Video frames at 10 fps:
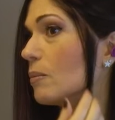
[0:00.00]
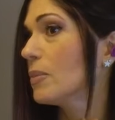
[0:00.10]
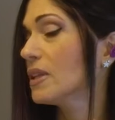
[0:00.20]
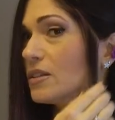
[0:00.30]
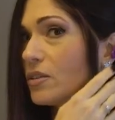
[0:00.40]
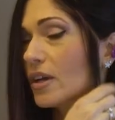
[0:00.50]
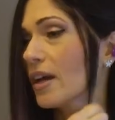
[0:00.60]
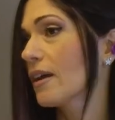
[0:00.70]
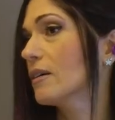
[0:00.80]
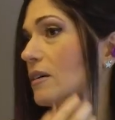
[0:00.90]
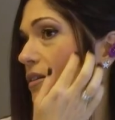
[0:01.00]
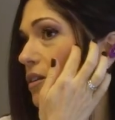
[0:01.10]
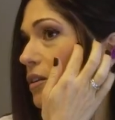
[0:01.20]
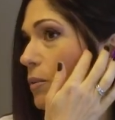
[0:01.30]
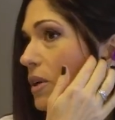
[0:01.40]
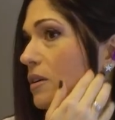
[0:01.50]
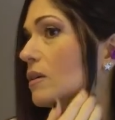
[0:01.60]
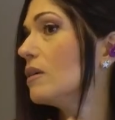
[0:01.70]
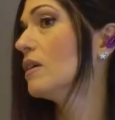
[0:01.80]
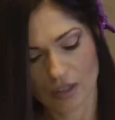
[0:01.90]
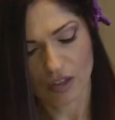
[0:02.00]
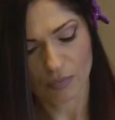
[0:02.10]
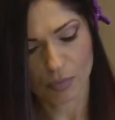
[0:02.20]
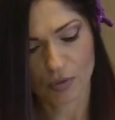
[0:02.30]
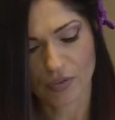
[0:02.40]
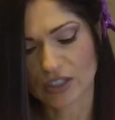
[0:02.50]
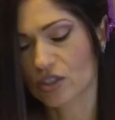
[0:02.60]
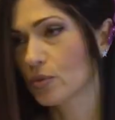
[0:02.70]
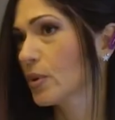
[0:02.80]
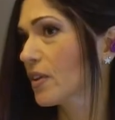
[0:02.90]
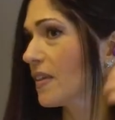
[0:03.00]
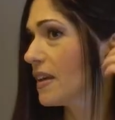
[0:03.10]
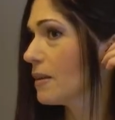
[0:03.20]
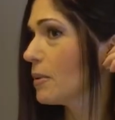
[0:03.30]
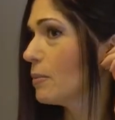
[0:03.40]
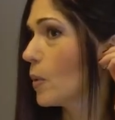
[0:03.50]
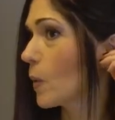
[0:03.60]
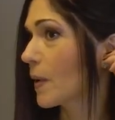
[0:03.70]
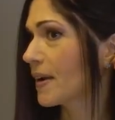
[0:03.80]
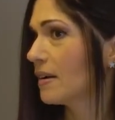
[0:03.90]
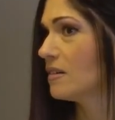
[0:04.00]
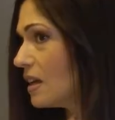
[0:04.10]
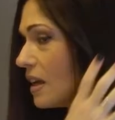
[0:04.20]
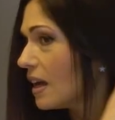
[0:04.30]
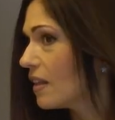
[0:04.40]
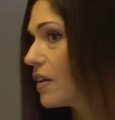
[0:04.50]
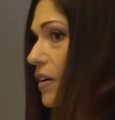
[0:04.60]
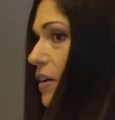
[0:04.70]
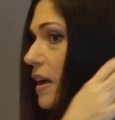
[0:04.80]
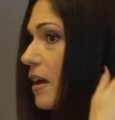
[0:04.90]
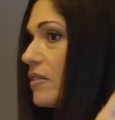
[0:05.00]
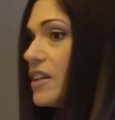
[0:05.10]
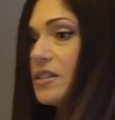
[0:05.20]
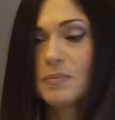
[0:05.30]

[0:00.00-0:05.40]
But that's okay, because you know what? If perfection were a thing, it'd be boring. And there you have it.